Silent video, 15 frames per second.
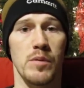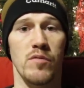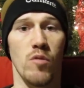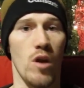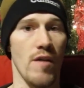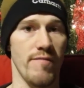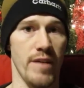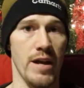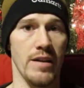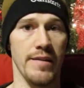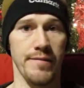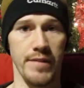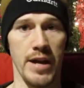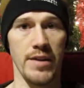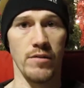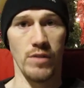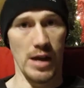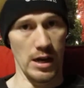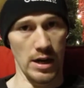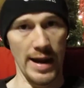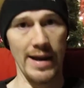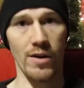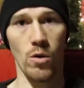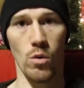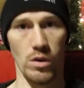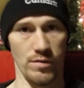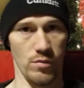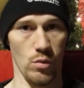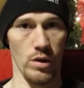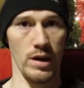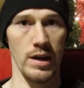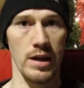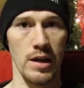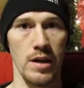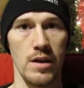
before I finally find the right category for it.